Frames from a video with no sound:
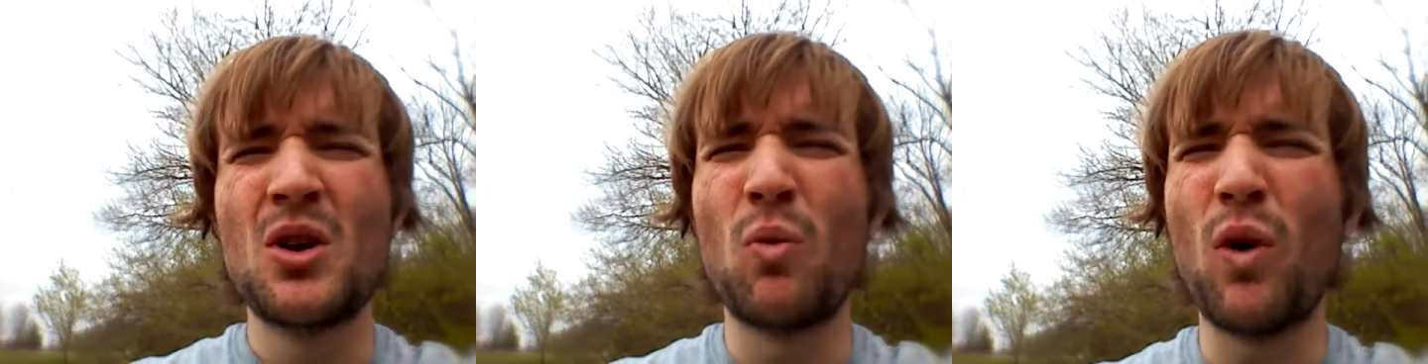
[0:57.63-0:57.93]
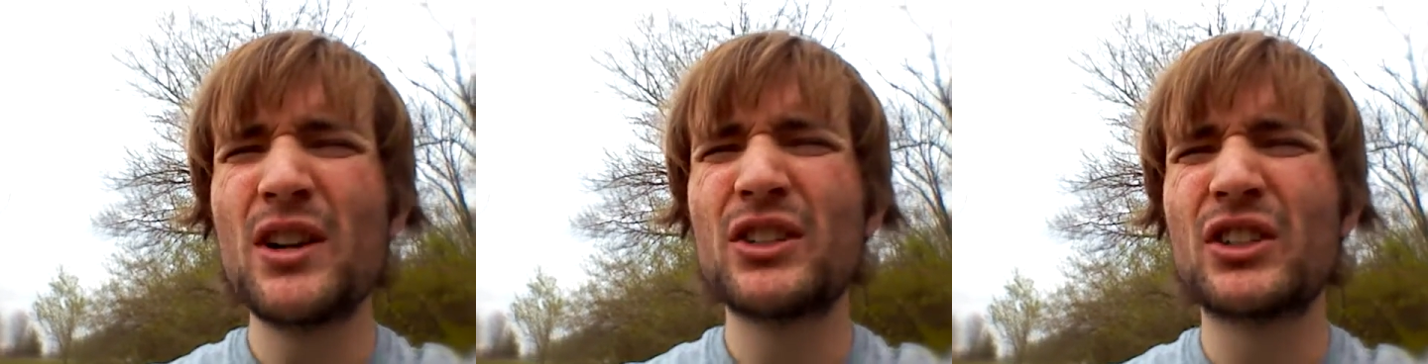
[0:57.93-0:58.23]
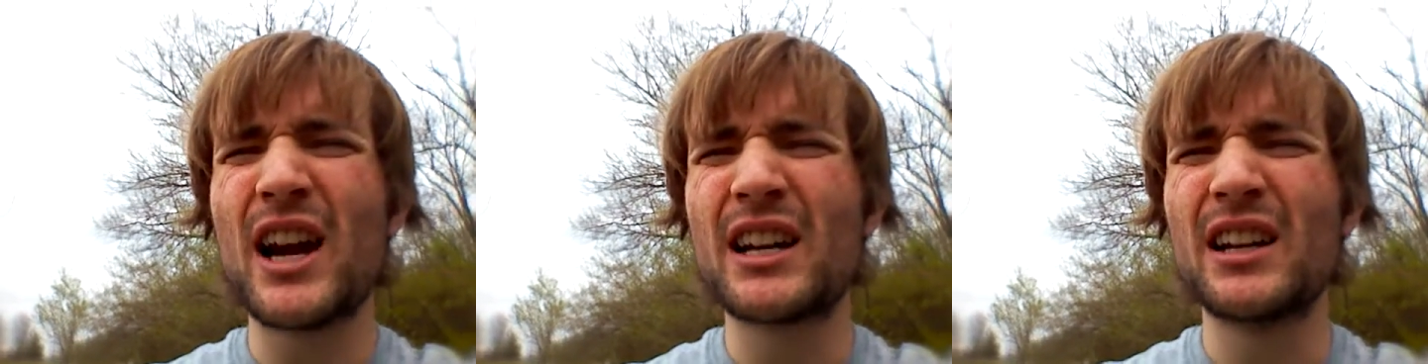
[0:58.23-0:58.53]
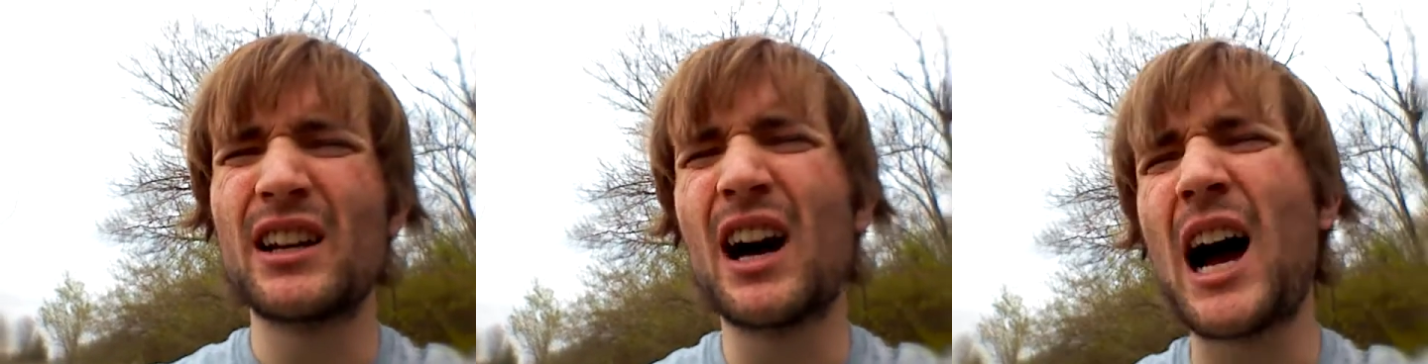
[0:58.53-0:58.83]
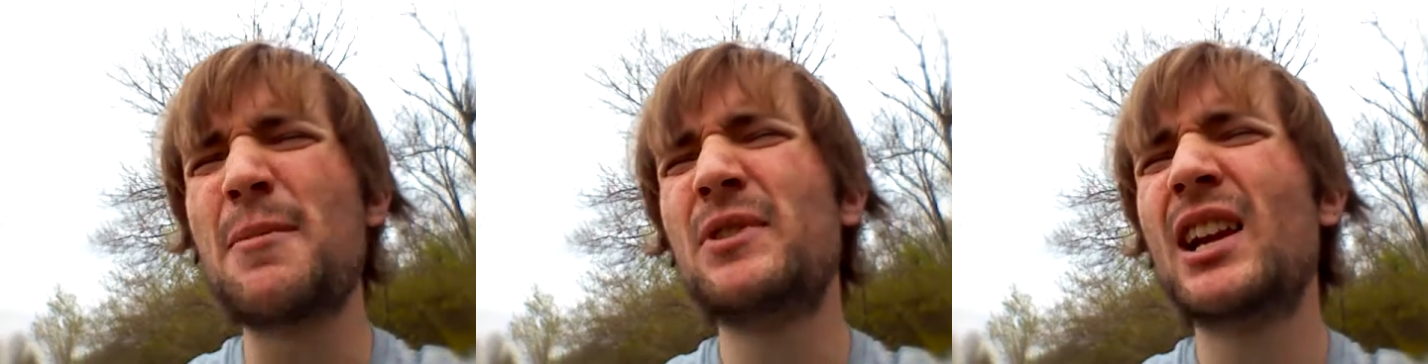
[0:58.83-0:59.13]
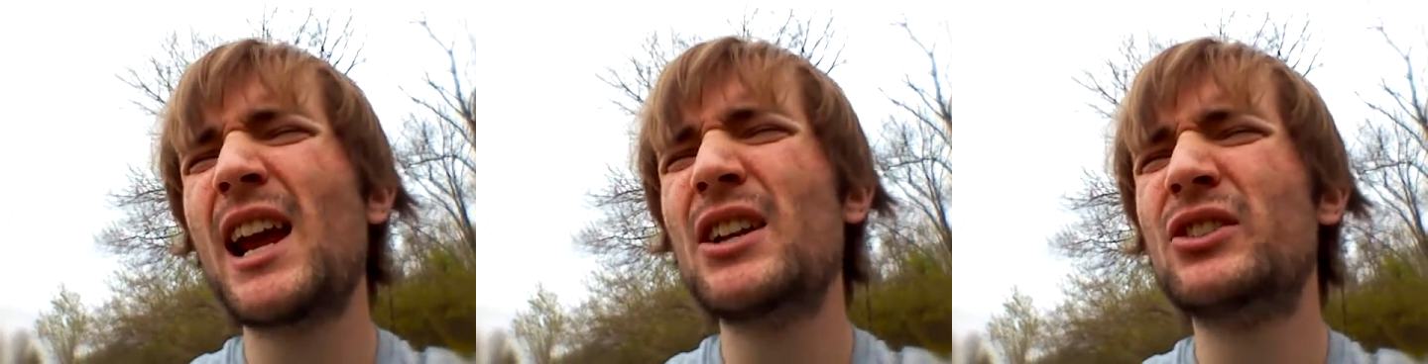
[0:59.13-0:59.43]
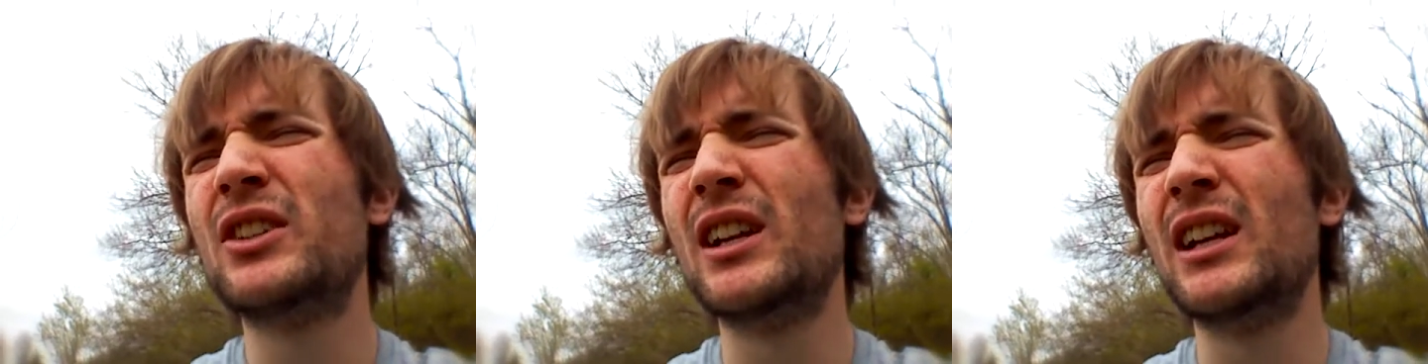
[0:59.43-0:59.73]
One second, I'm
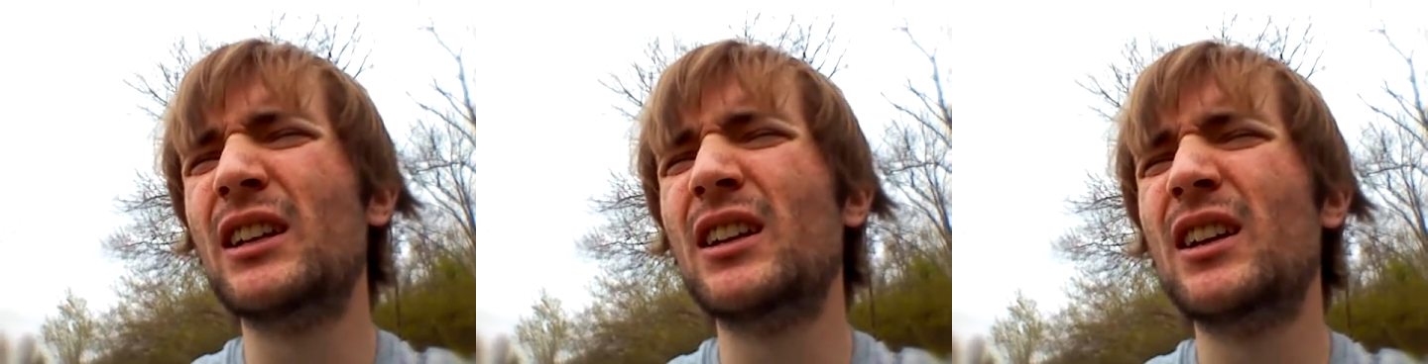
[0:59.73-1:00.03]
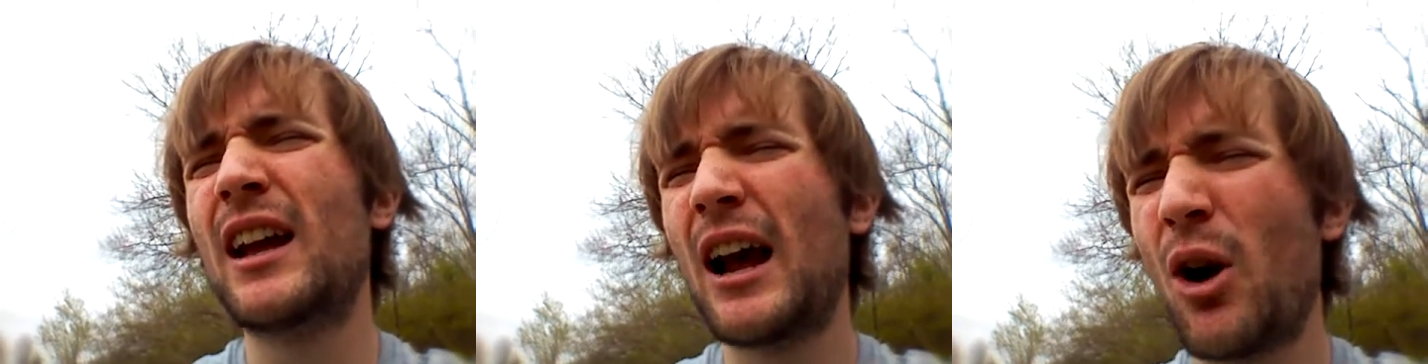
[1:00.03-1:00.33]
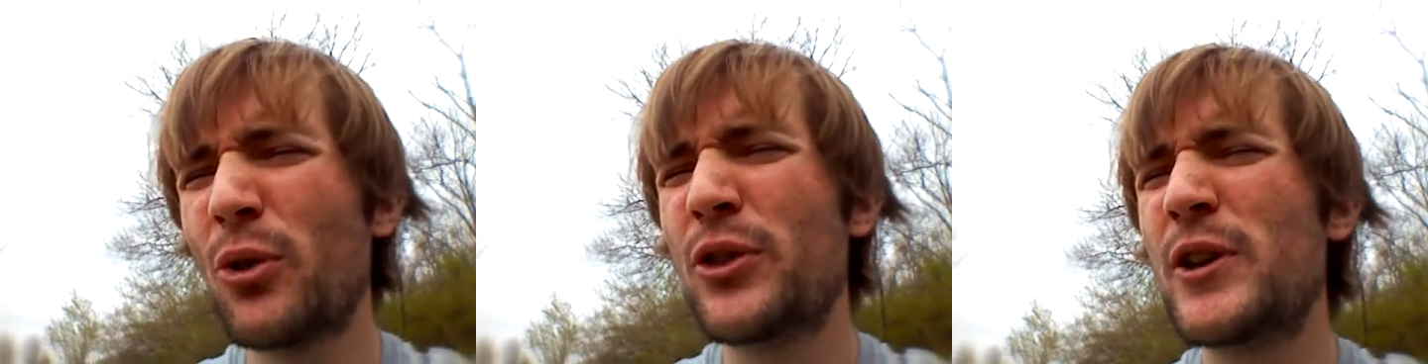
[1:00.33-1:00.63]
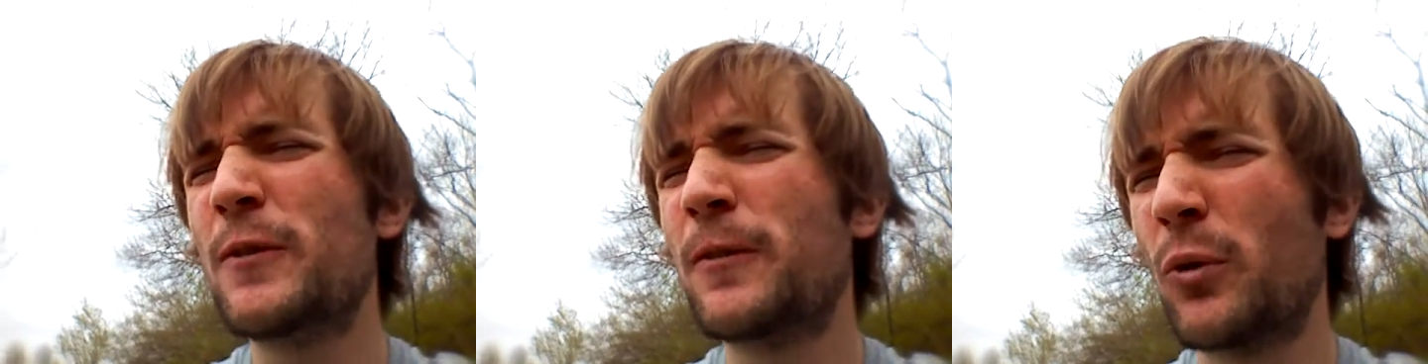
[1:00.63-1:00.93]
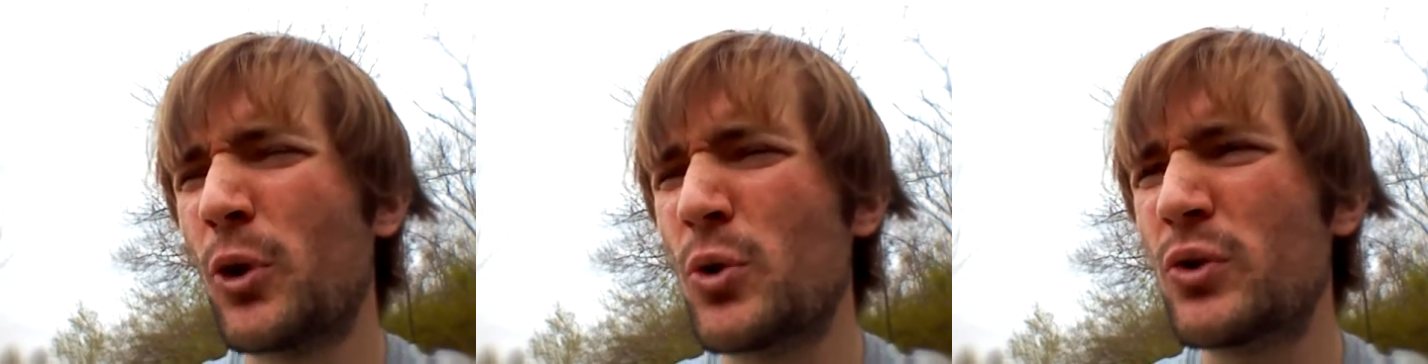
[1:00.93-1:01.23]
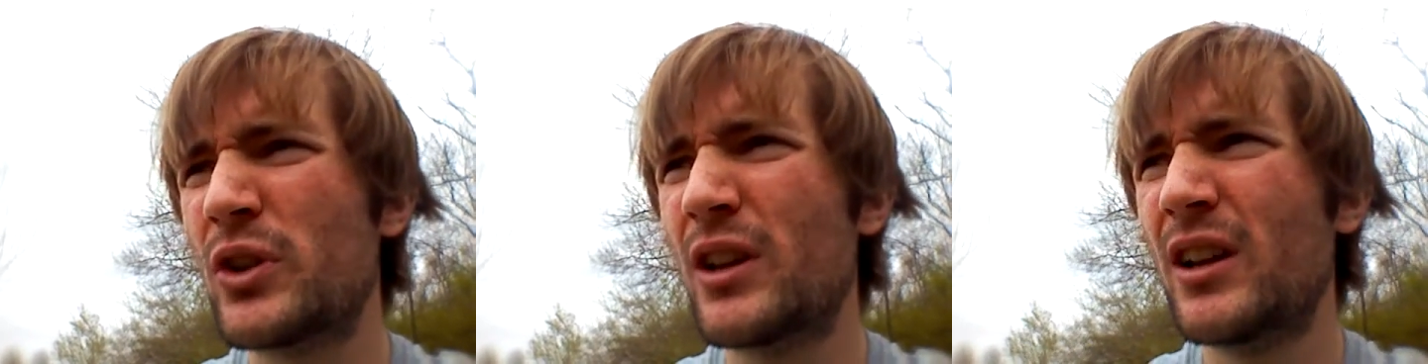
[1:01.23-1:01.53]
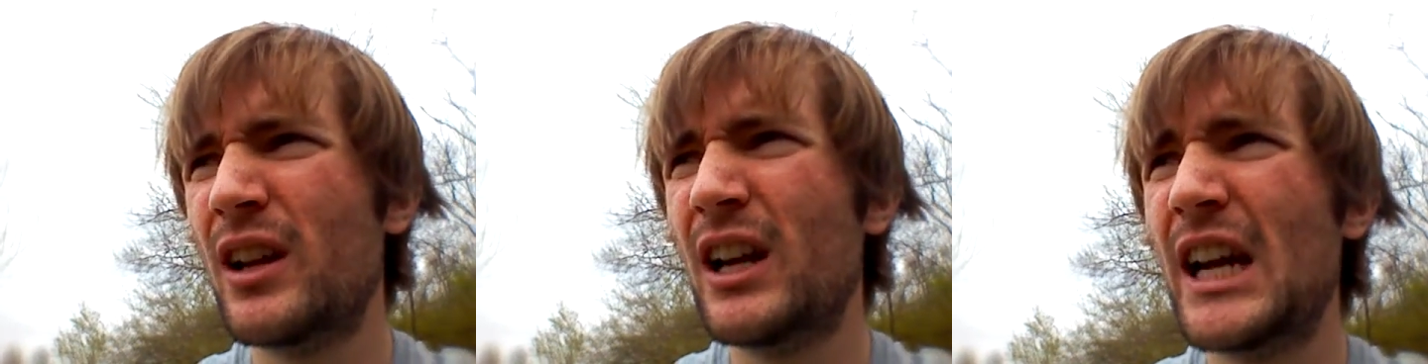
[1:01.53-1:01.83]
tasting healthy fruit.
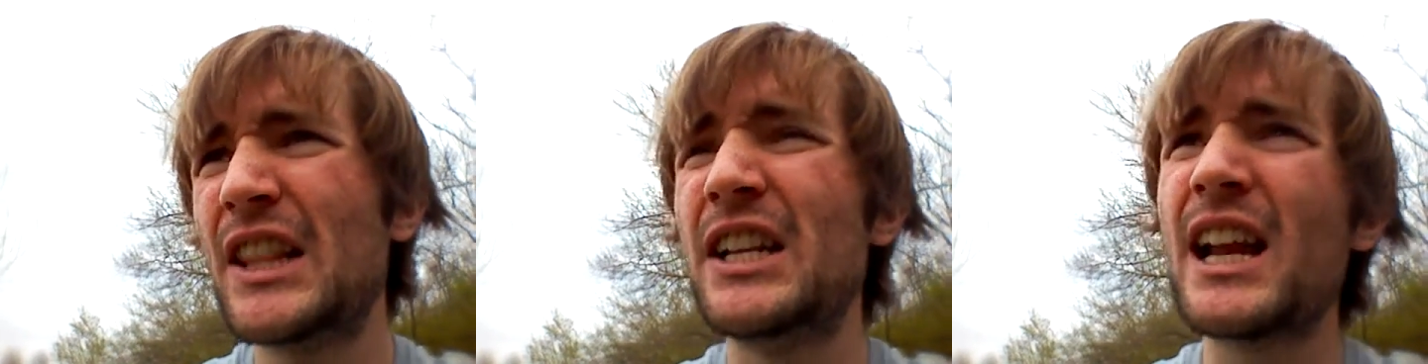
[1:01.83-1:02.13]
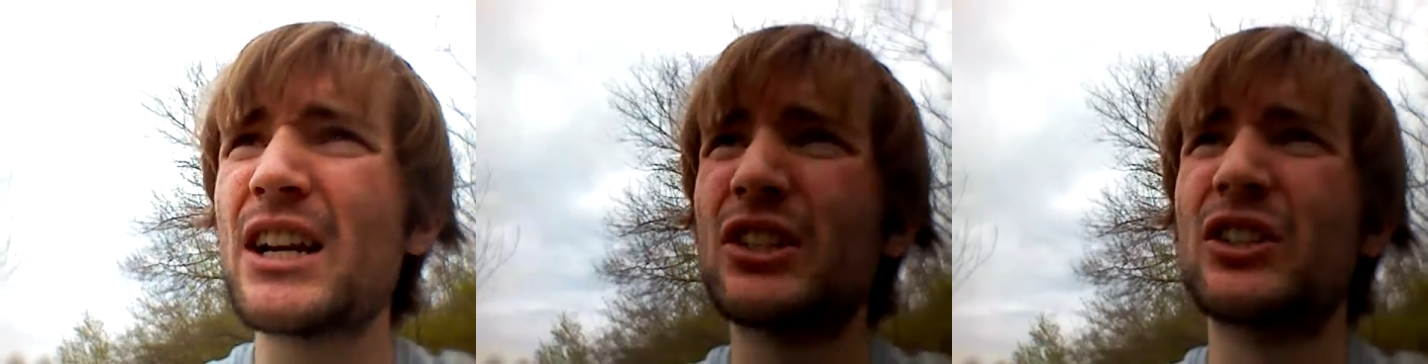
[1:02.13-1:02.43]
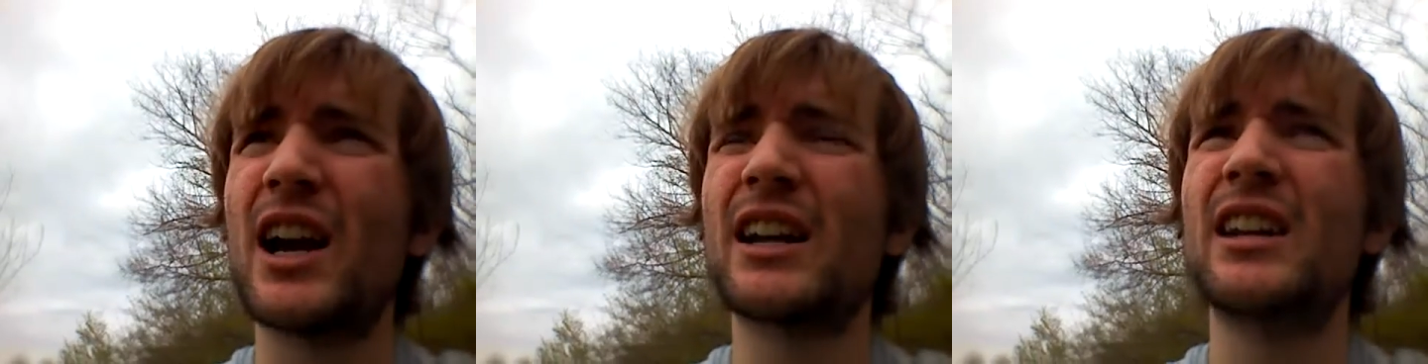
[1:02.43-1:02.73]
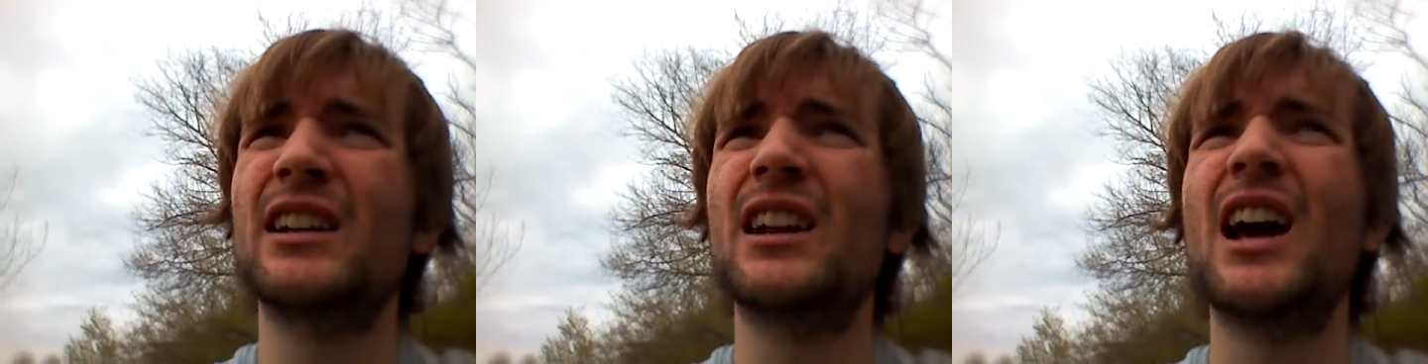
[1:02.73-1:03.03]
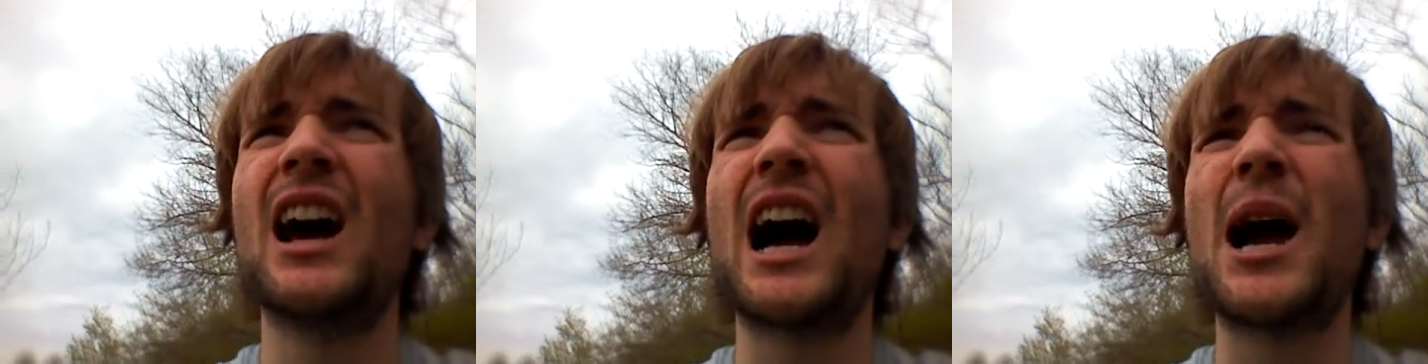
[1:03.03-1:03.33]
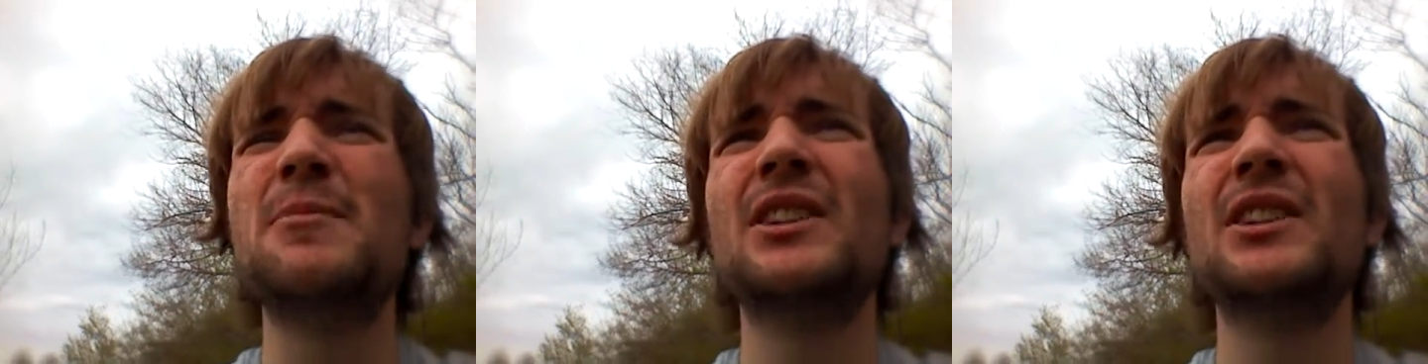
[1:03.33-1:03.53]
The next second, I'm